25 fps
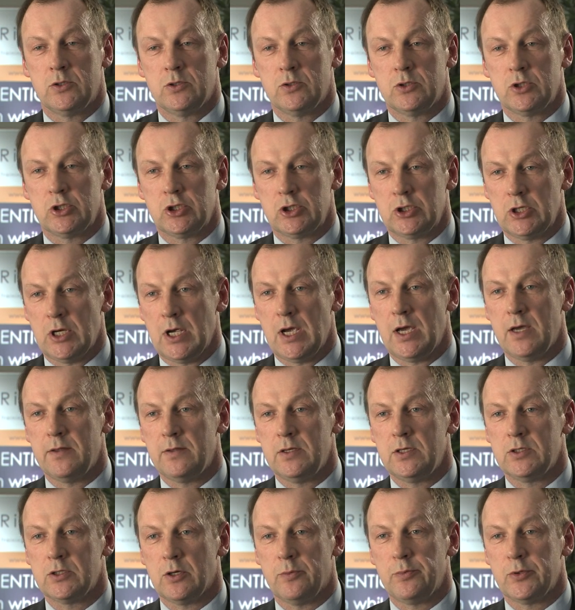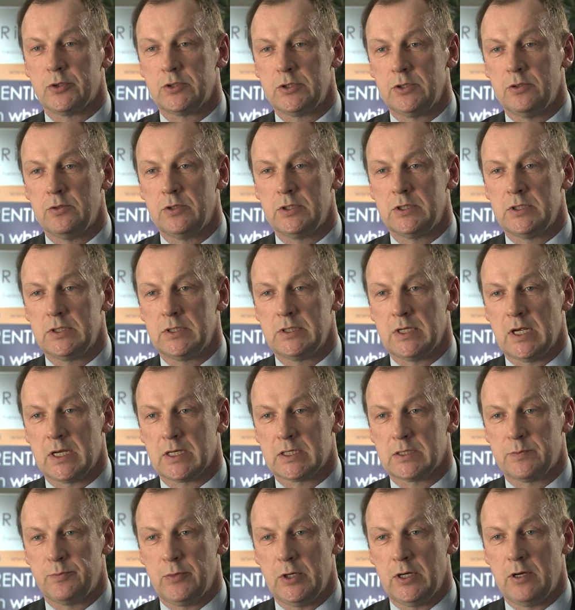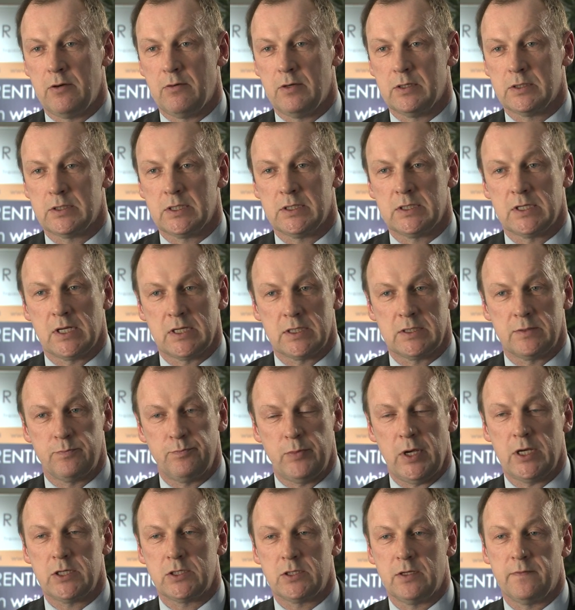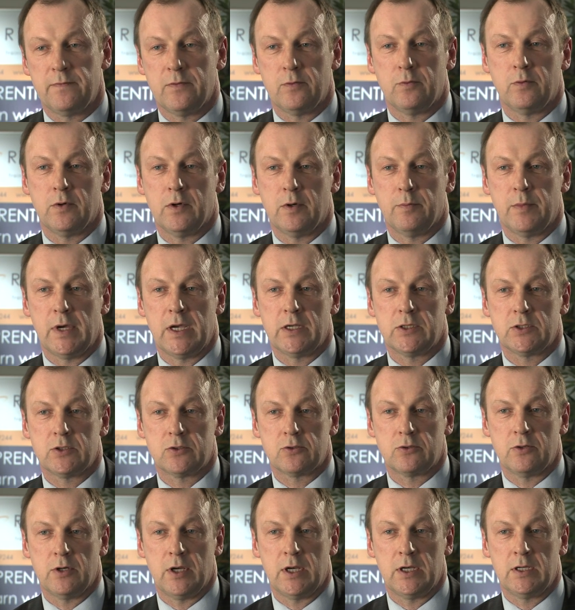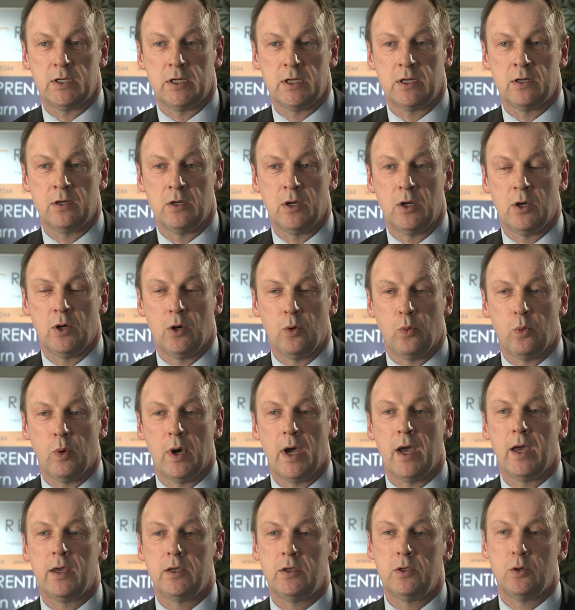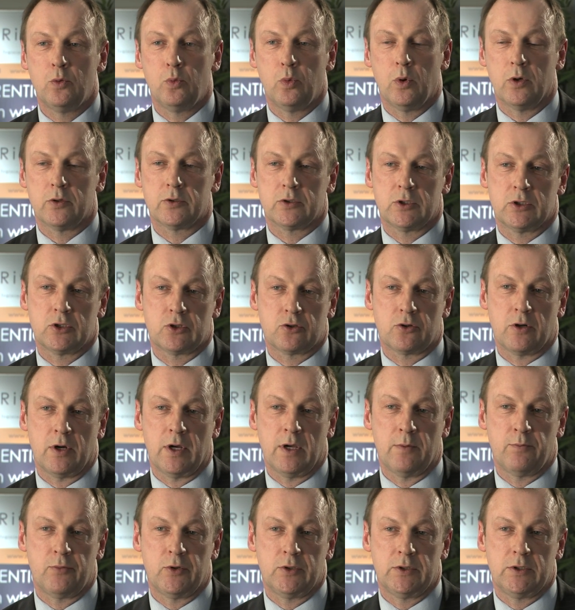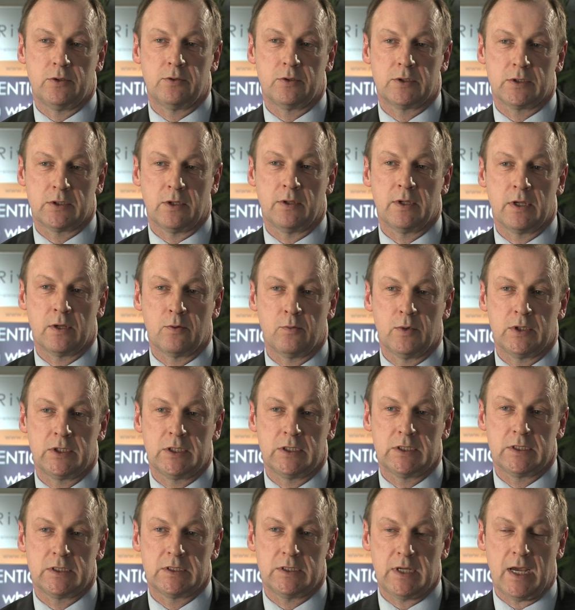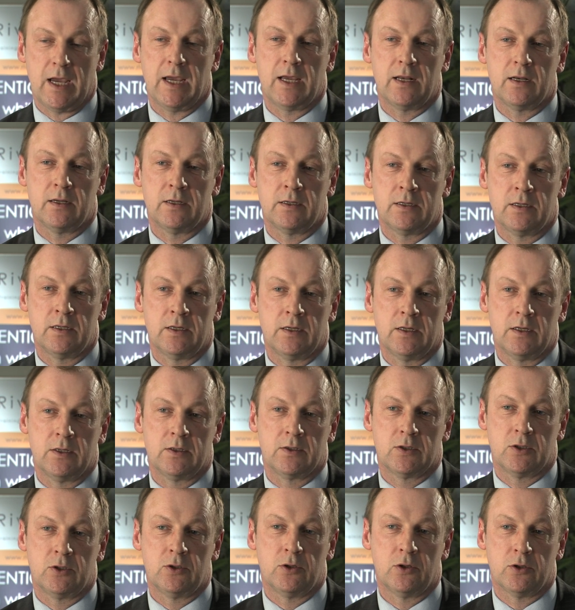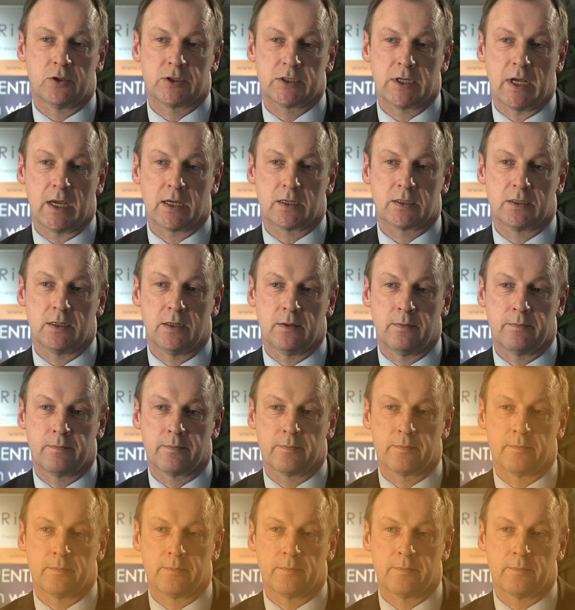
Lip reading: to share these opportunities and experiences, especially for work-based training where you want to try and produce something which is tailored to your sector.